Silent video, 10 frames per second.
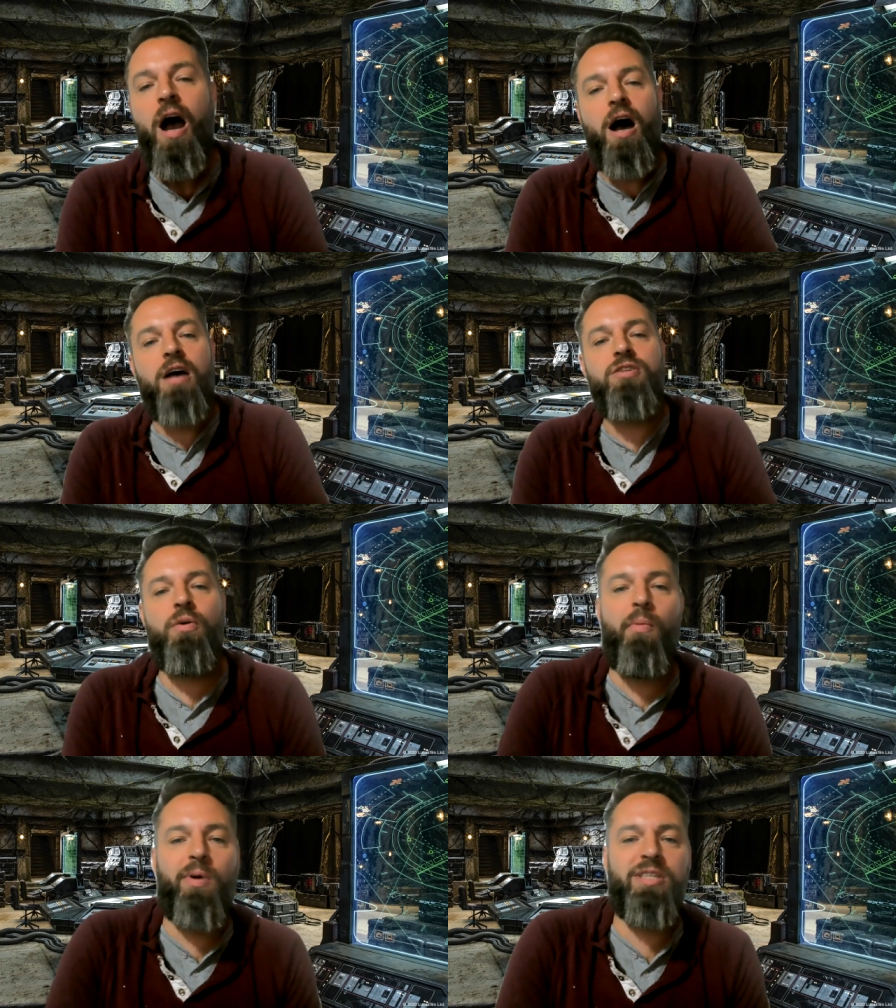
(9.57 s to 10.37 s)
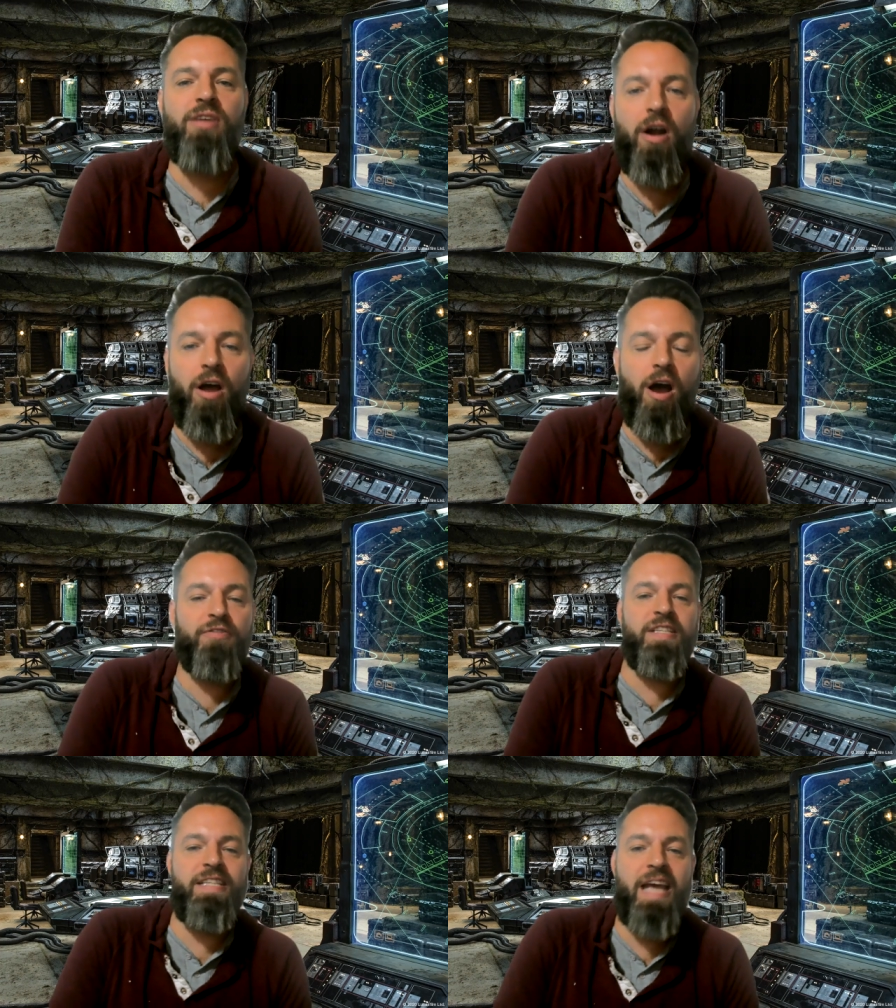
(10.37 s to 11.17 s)
Uh, so we want to start off
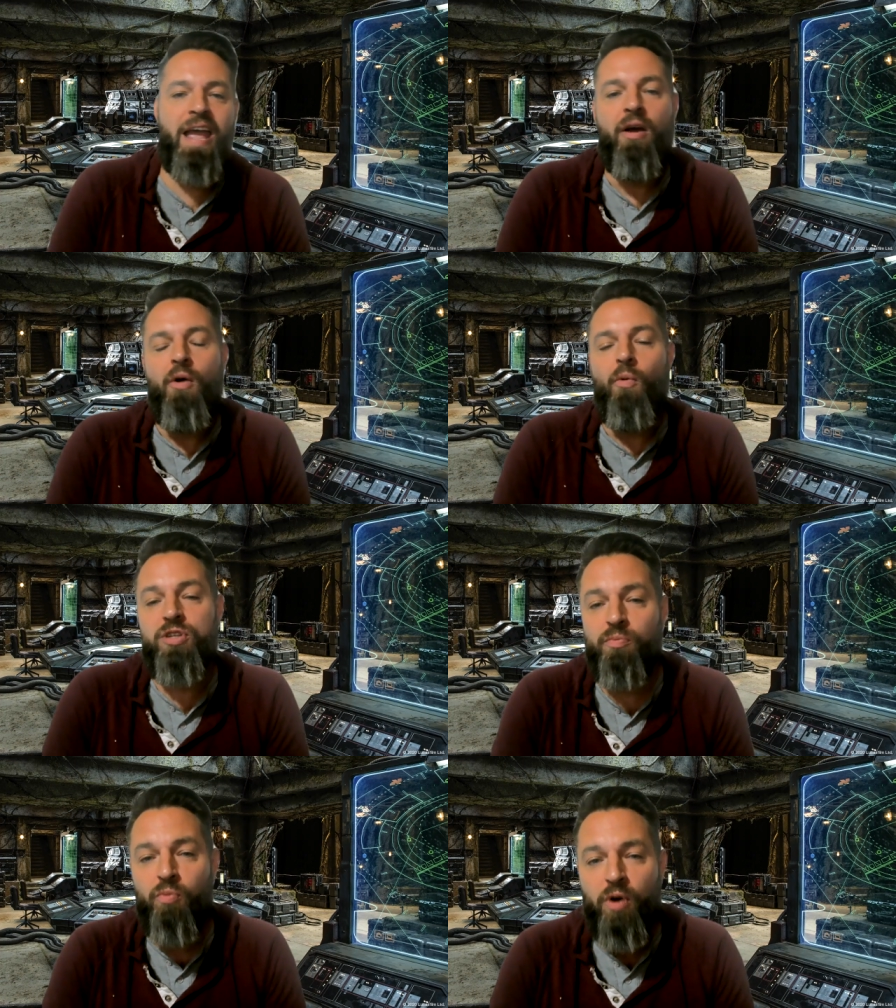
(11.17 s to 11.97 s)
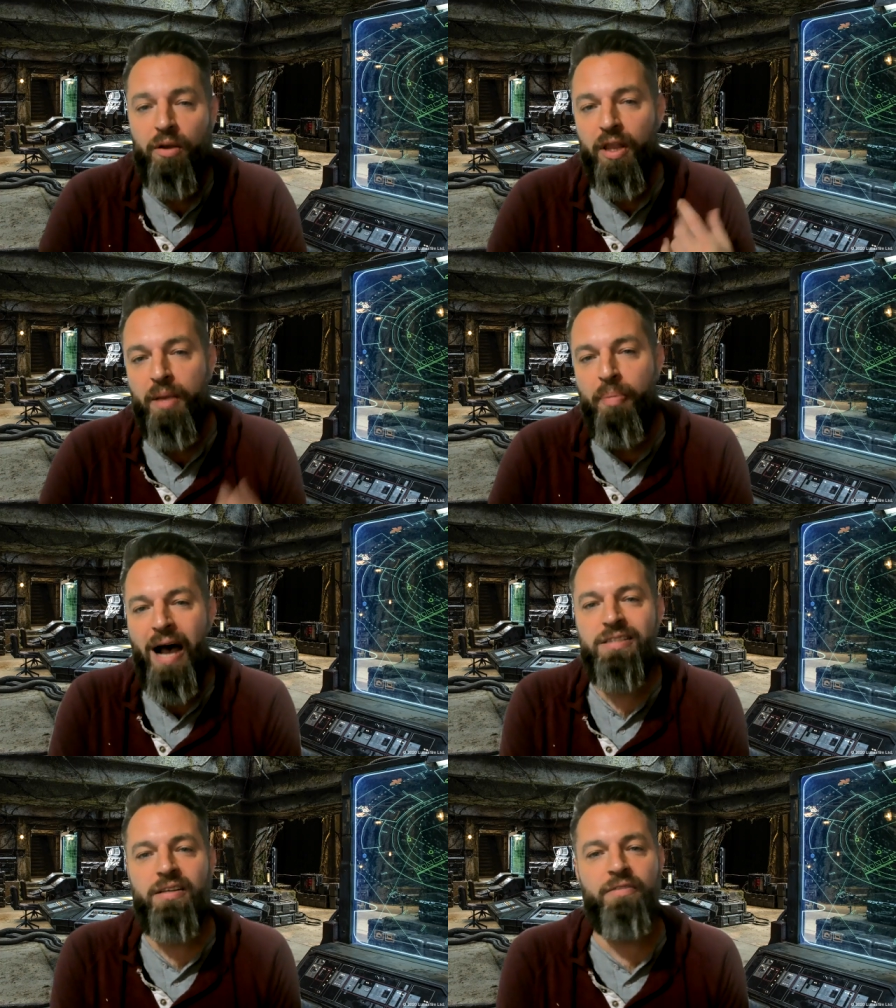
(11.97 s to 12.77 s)
today with some really, really
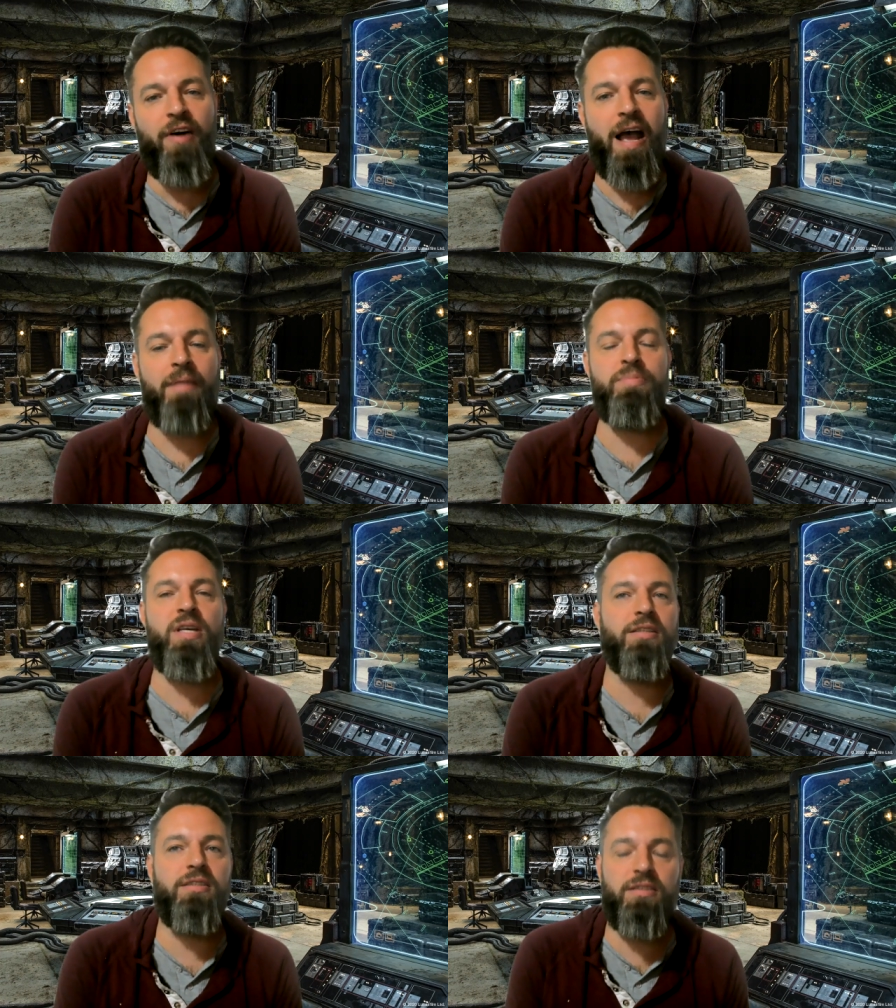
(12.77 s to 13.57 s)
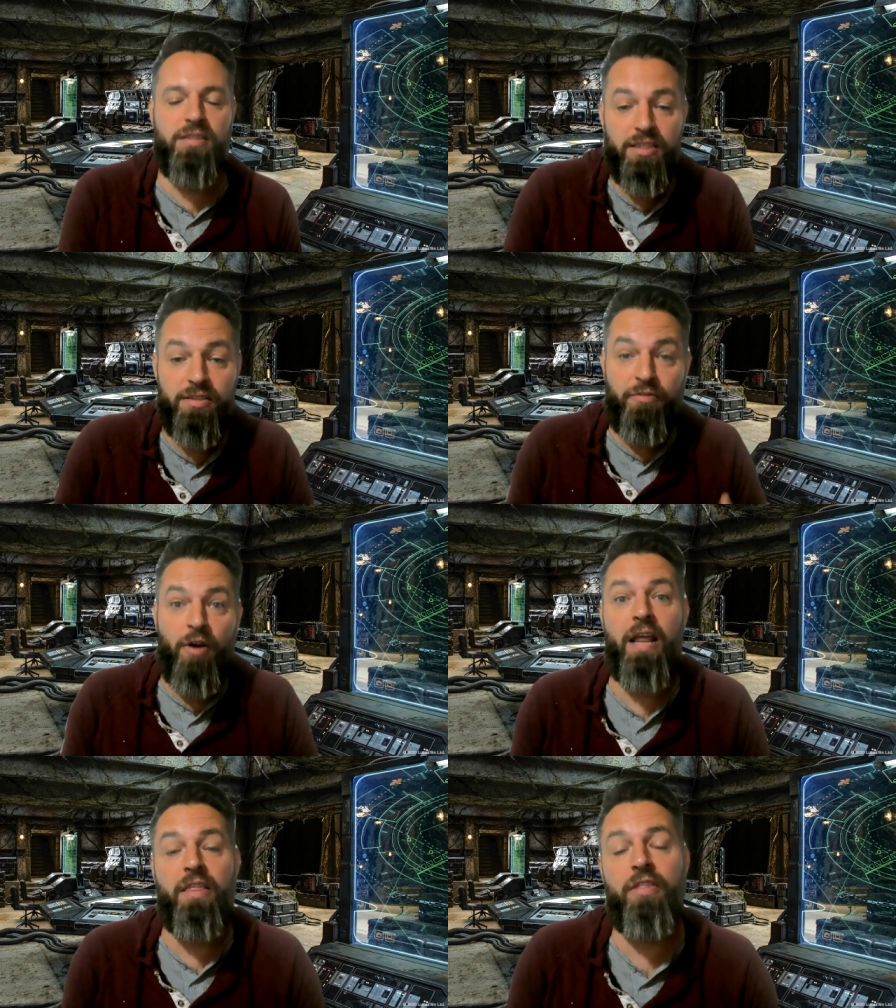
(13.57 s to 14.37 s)
positive vibes uh, since it is a
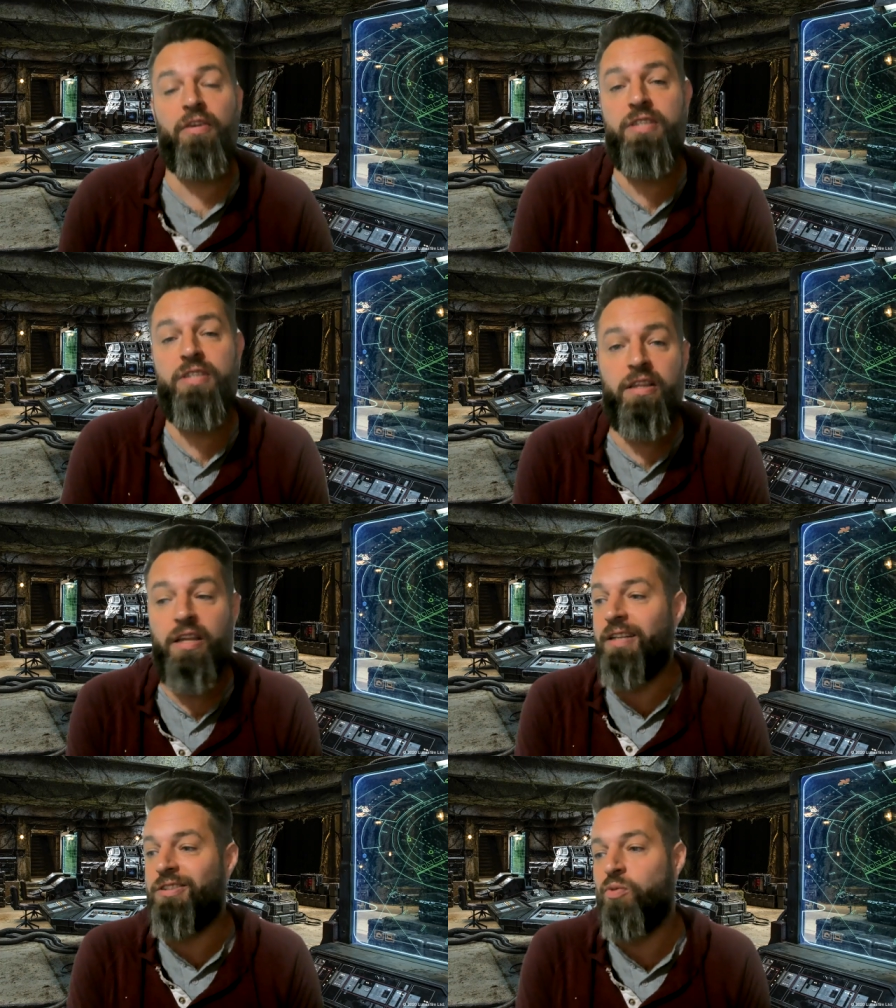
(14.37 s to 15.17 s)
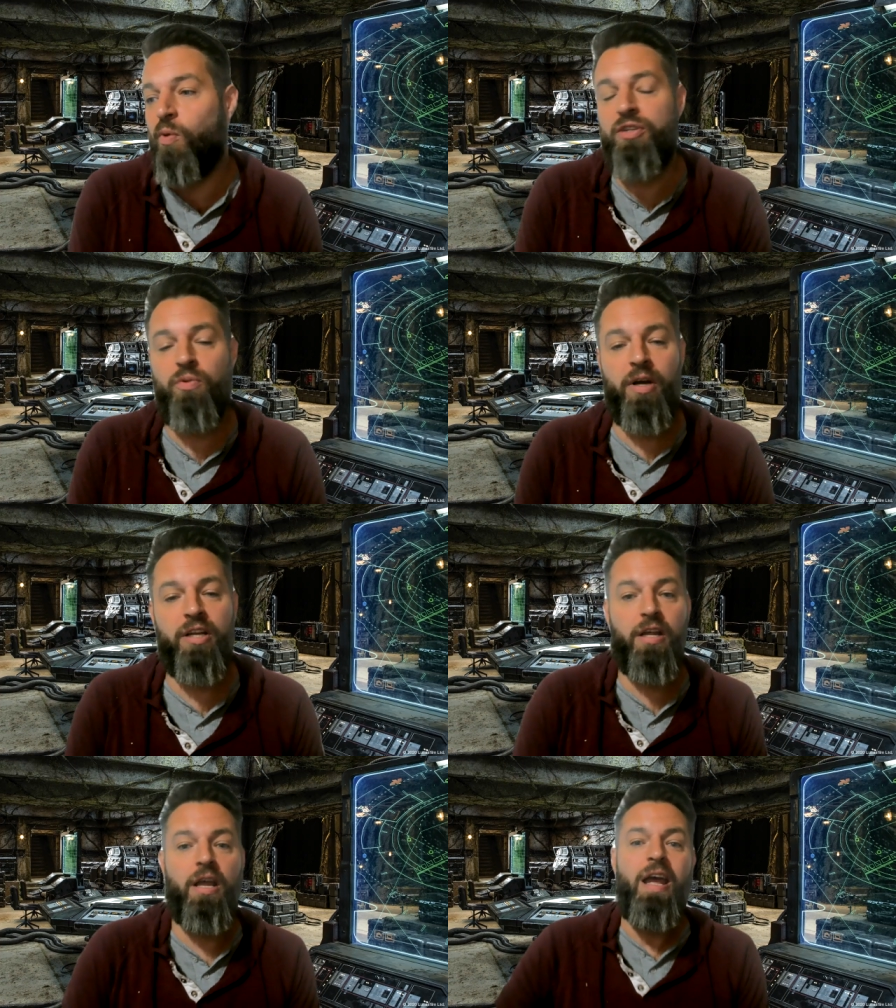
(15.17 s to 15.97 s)
Friday the 13th and it's 2020
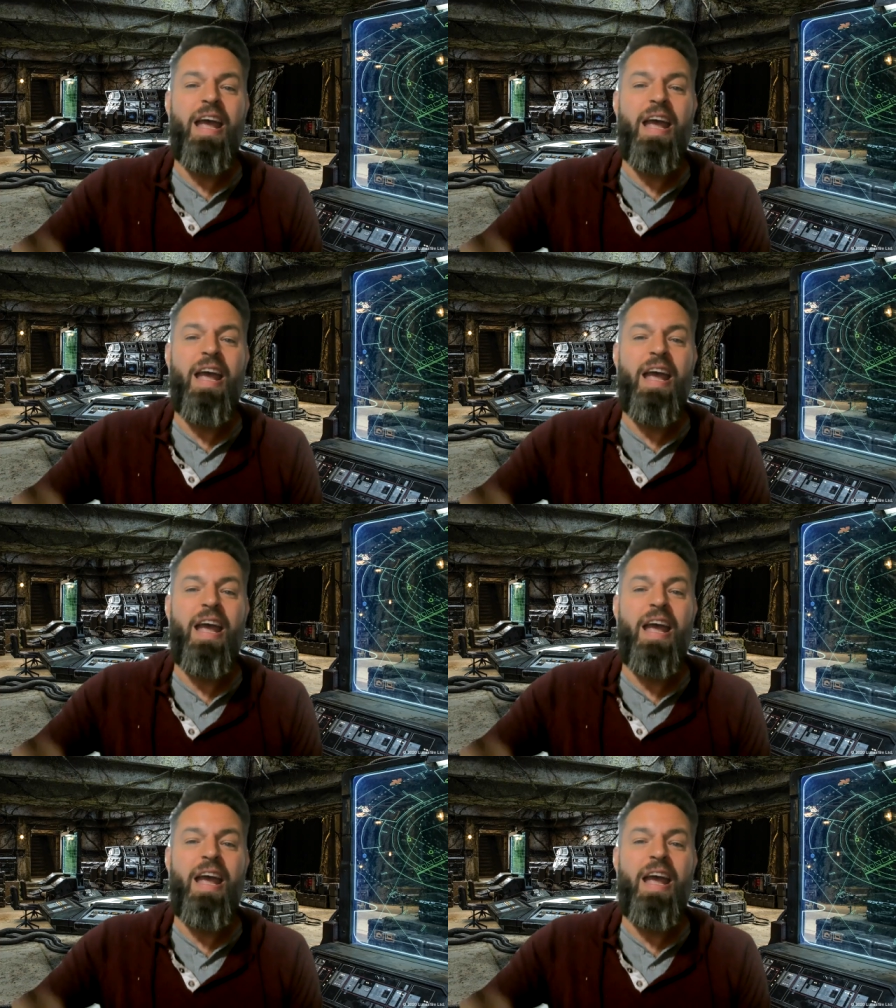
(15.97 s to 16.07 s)
day.